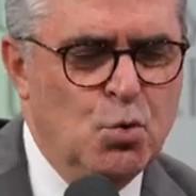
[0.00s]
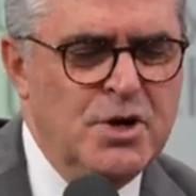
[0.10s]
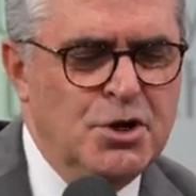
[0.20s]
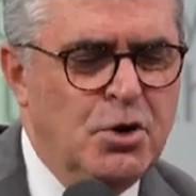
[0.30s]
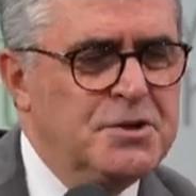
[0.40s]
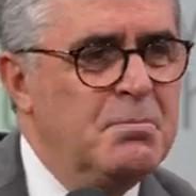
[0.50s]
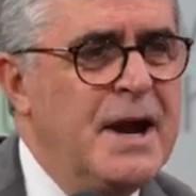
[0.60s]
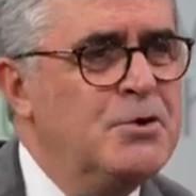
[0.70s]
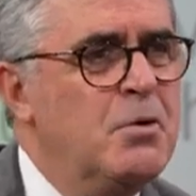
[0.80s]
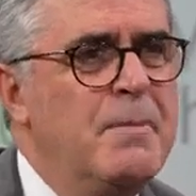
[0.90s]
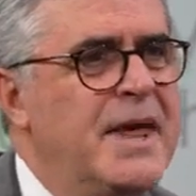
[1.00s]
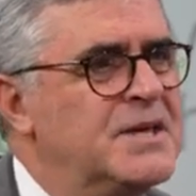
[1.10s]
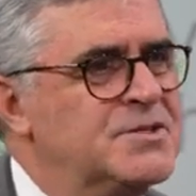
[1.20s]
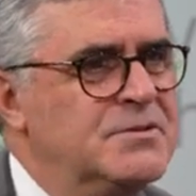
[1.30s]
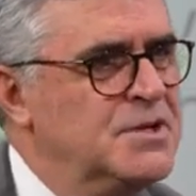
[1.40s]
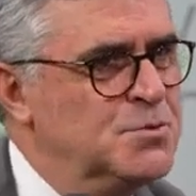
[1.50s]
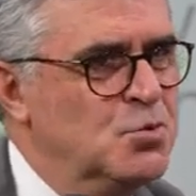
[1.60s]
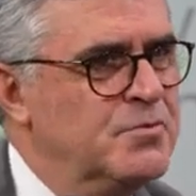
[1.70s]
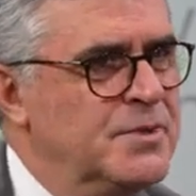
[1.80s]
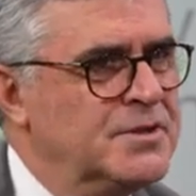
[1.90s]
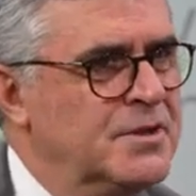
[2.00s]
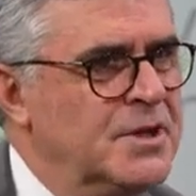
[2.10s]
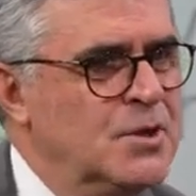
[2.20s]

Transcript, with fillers: We are not micromanaging this movement.